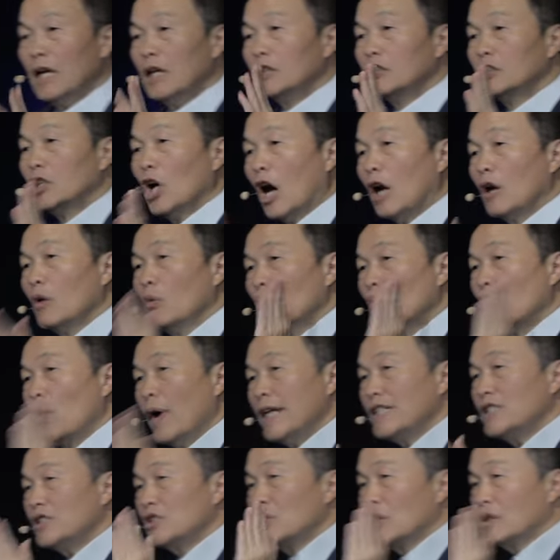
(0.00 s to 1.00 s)
Don't
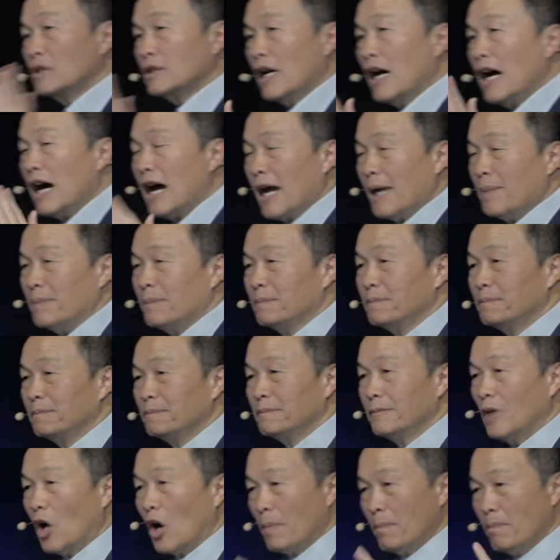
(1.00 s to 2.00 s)
waste your time
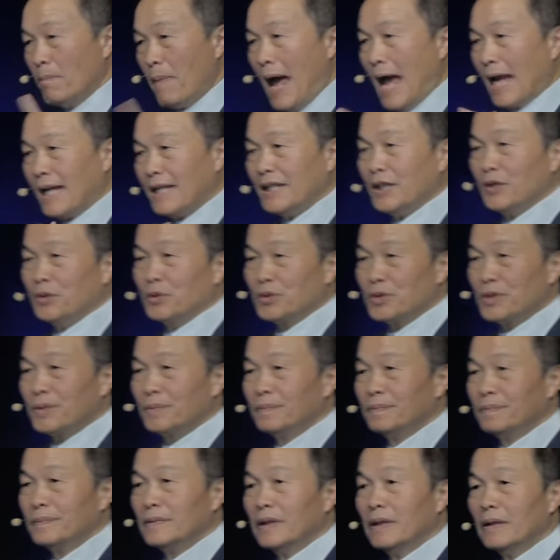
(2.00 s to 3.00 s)
on bad news.
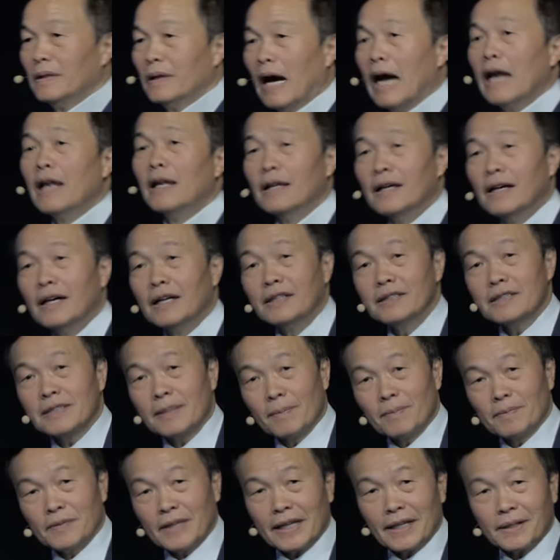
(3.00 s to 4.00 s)
I learned
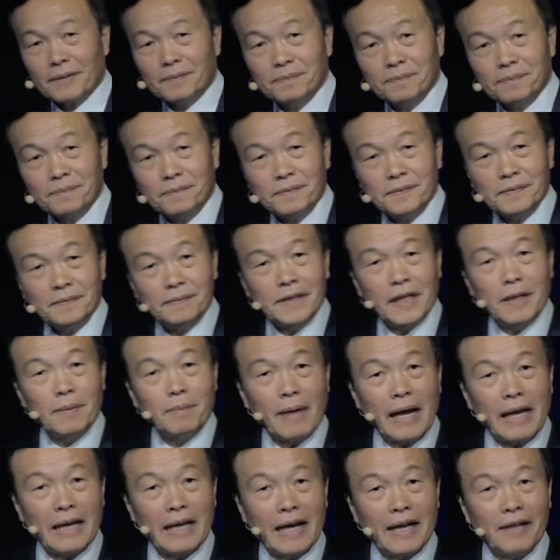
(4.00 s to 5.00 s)
something in
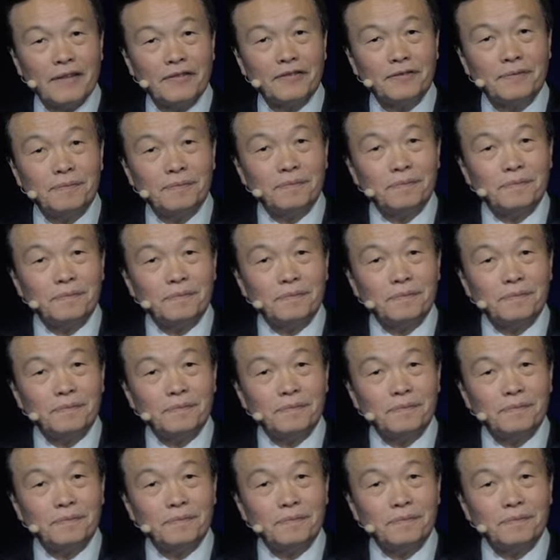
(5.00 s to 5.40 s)
my life,